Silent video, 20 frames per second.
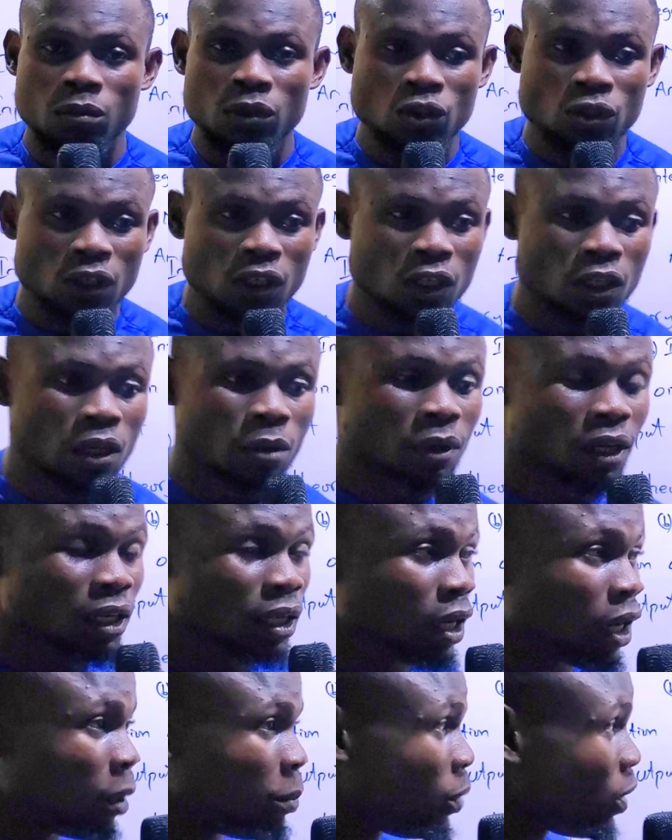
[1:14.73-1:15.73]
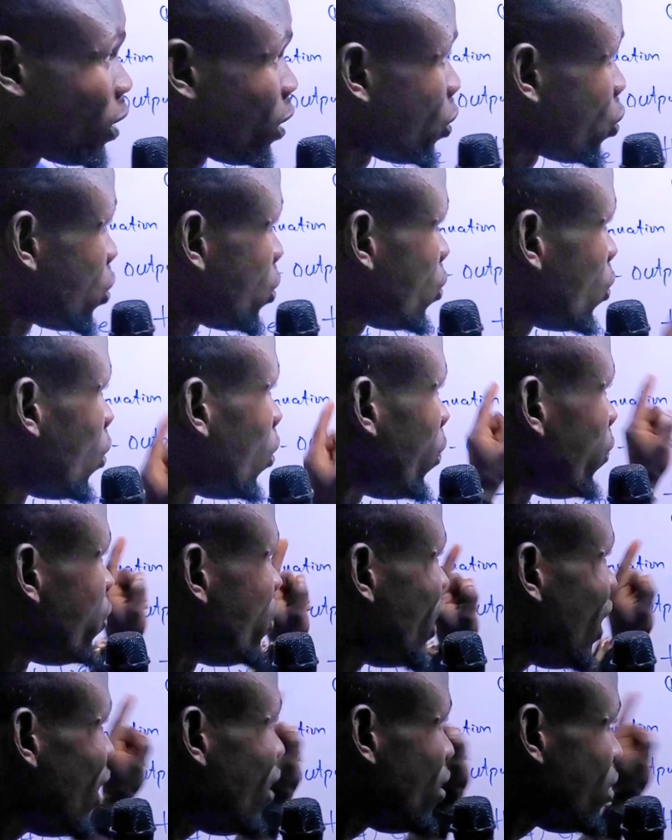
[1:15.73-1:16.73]
be talking about the application
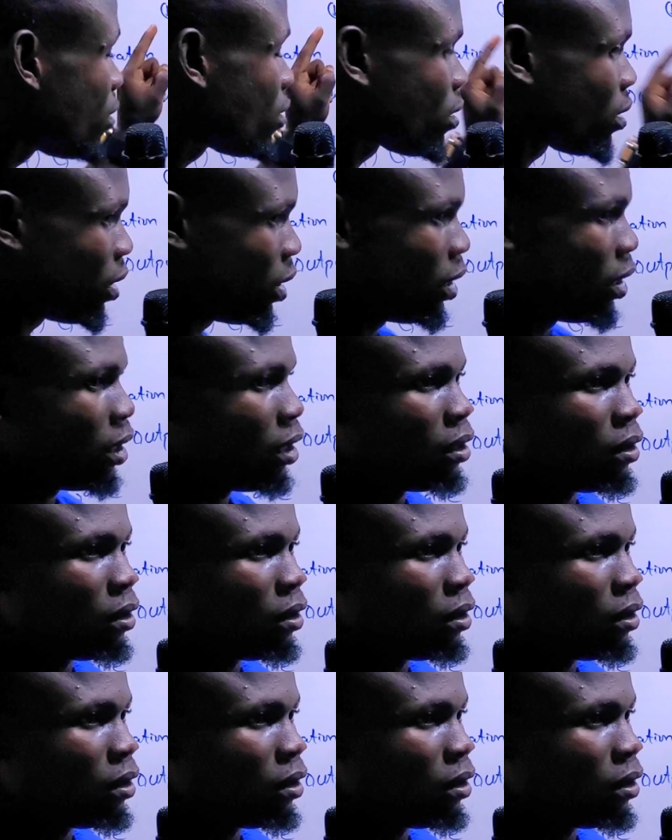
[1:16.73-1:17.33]
of these.